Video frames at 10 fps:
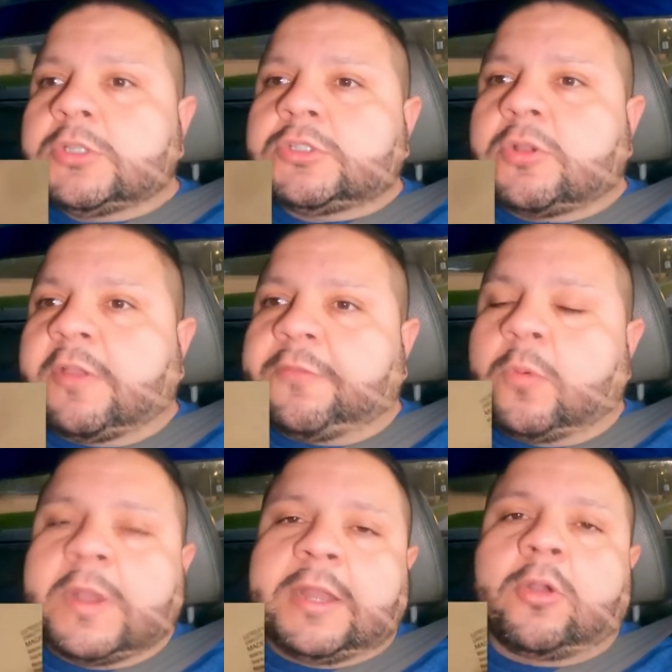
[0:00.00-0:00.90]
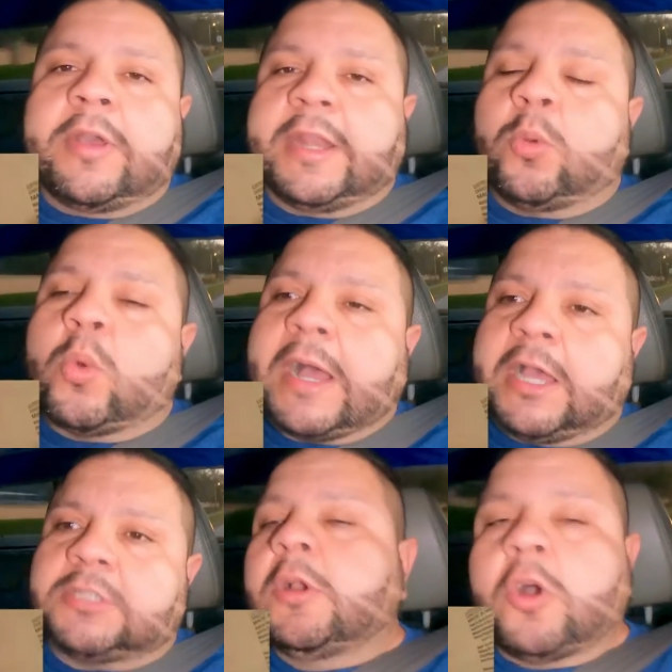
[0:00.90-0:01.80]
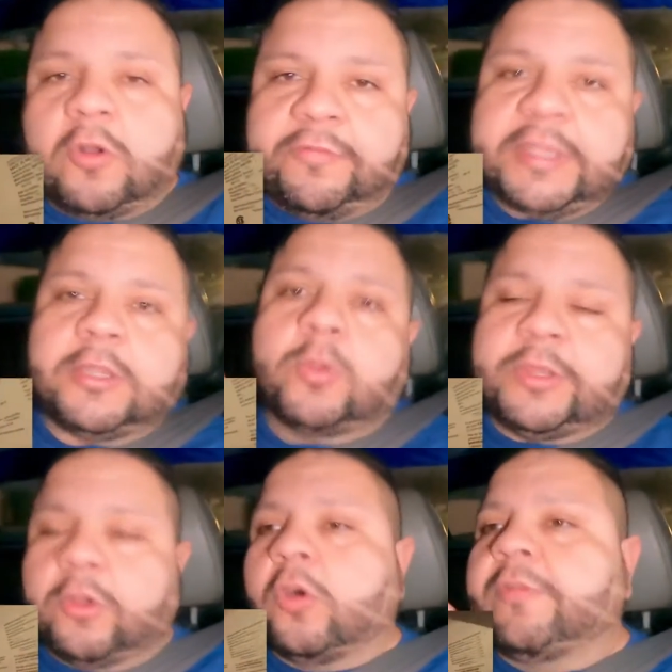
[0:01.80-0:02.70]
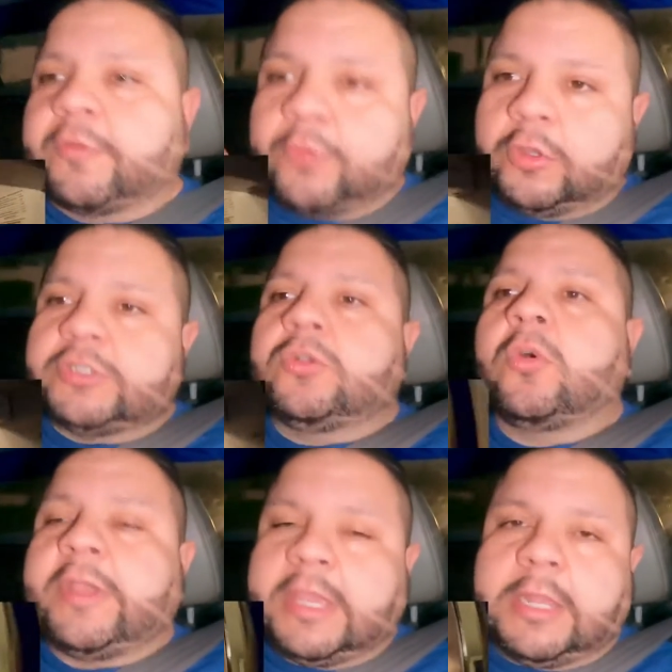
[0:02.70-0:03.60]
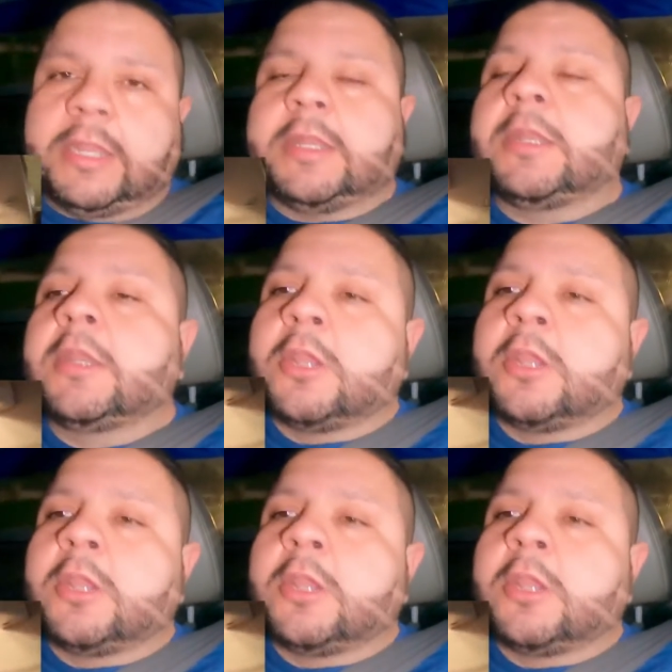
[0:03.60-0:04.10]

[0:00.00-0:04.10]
so if you want to go ahead and watch whole video with over voice go ahead and